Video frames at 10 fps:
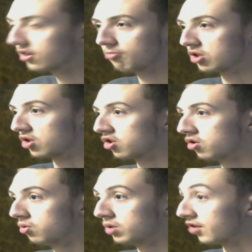so much as
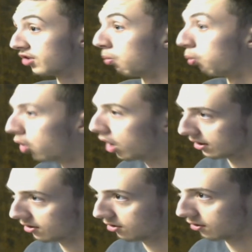Yu doesn't
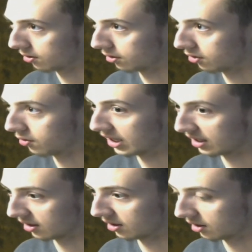want Toko to do any
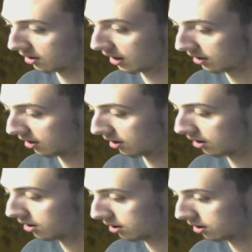of the
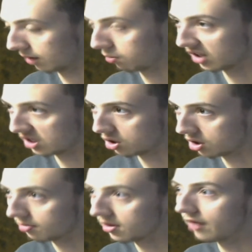
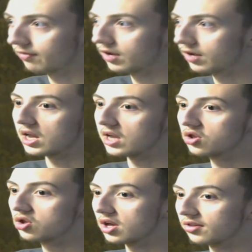relationship stuff. It's
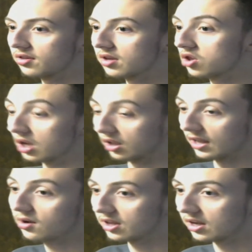just she
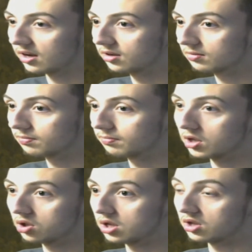allows it,
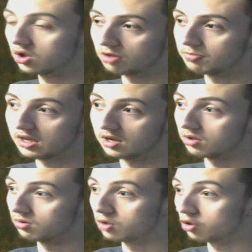but it's just
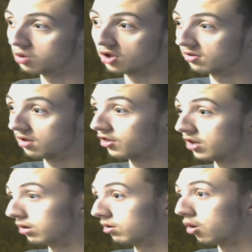because Yu just
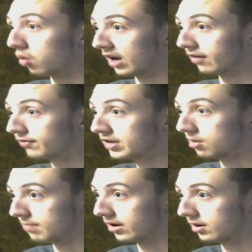doesn't know how to feel
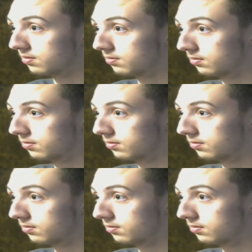about it.